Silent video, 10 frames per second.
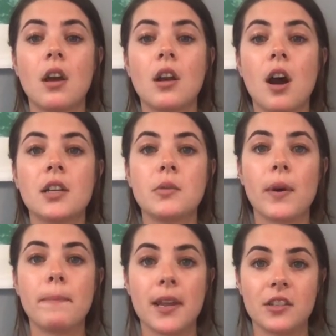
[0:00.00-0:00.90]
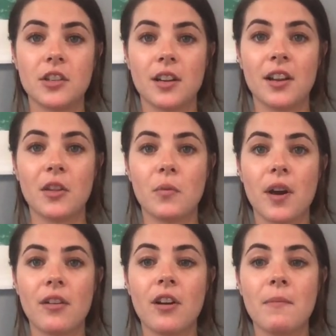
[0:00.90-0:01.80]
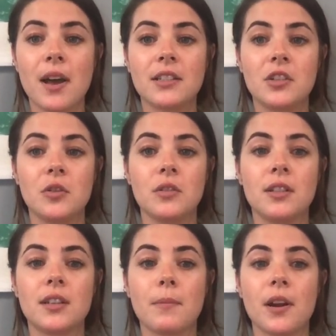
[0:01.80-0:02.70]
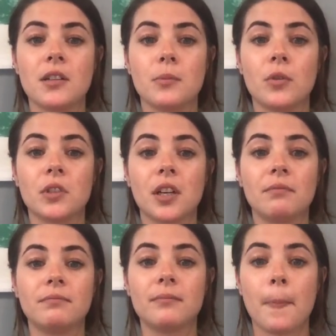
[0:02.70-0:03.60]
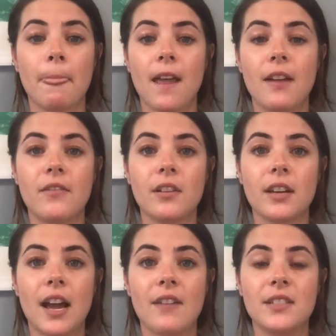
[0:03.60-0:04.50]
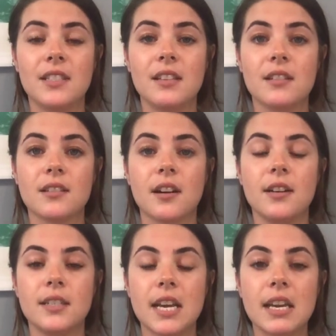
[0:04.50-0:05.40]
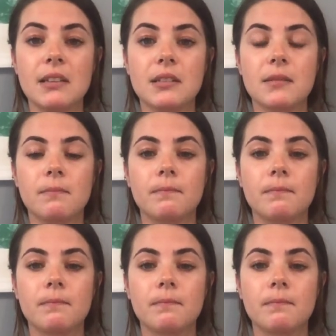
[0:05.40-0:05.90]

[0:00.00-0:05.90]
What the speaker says: Not to mention the weather in Massachusetts compared to Boulder. I feel like I haven't seen the sun in days.